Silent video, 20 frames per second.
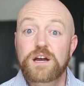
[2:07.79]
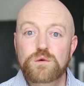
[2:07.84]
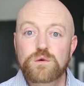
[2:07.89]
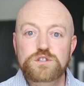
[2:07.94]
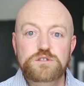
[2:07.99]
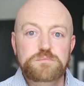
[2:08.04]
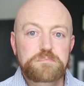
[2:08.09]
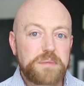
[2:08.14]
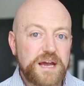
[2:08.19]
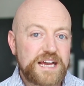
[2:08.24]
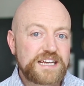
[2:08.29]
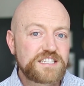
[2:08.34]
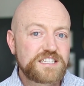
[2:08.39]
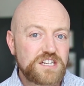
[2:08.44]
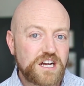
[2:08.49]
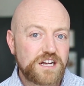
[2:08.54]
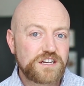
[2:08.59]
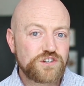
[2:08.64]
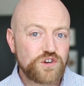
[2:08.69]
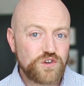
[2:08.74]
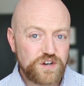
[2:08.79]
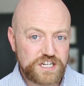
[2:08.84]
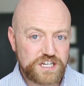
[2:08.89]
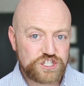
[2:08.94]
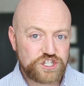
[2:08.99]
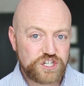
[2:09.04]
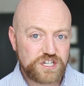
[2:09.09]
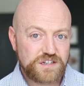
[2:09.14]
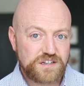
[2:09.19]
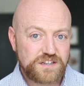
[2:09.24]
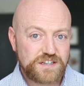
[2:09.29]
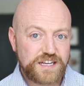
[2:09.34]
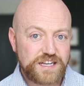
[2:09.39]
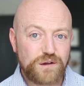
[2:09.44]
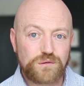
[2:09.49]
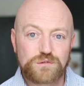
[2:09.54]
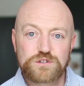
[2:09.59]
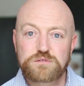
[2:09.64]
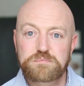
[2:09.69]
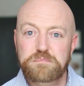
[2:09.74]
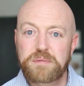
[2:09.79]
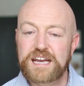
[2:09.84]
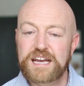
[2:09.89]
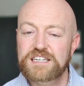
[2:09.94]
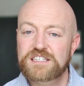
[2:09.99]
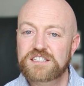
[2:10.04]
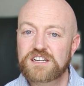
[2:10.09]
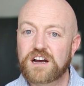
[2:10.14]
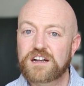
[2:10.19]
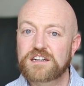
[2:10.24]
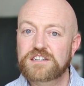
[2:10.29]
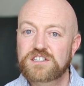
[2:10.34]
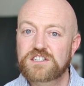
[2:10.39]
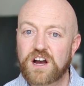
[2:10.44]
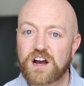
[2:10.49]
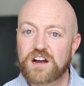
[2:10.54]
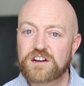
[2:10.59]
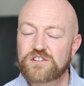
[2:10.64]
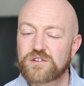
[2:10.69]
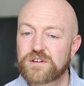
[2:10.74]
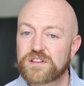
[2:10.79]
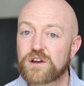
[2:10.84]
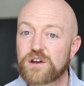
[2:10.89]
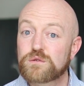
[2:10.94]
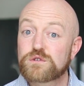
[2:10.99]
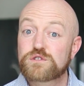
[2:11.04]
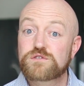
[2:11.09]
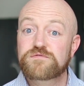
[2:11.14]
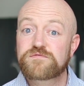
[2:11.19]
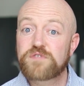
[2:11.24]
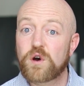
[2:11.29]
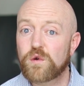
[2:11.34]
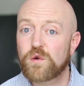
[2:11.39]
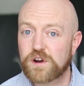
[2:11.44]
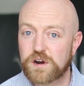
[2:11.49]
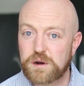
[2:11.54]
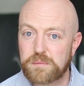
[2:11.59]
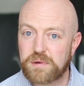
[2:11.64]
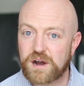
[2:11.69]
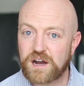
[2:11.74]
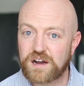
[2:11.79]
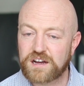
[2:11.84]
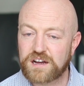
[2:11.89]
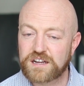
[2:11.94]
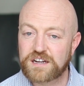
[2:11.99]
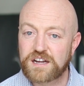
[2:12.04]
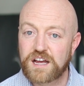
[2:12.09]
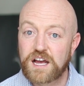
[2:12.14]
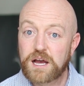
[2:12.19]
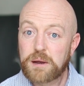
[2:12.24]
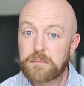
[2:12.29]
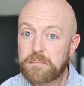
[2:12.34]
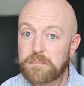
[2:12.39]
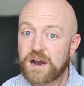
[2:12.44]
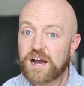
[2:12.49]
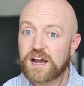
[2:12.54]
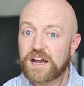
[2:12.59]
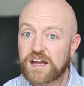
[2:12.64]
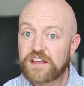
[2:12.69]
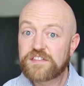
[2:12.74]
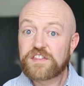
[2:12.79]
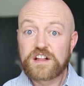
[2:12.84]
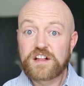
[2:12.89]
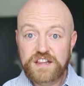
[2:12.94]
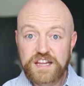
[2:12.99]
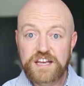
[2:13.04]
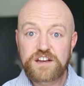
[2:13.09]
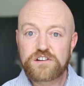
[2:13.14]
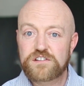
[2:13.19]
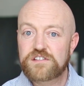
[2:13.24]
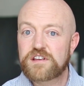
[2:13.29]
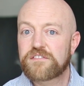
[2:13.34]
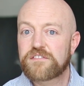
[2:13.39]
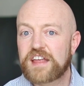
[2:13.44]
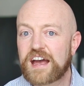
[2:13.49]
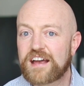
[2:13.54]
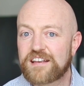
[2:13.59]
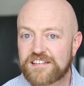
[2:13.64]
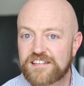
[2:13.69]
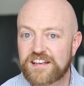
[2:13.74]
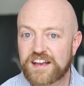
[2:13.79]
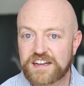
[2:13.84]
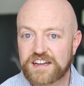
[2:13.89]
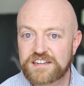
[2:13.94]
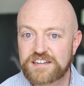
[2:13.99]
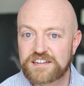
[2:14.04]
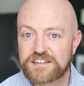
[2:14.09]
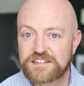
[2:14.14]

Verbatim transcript: It was based on tradition, it was based on doctrine that was voted upon by the leaders of that sect.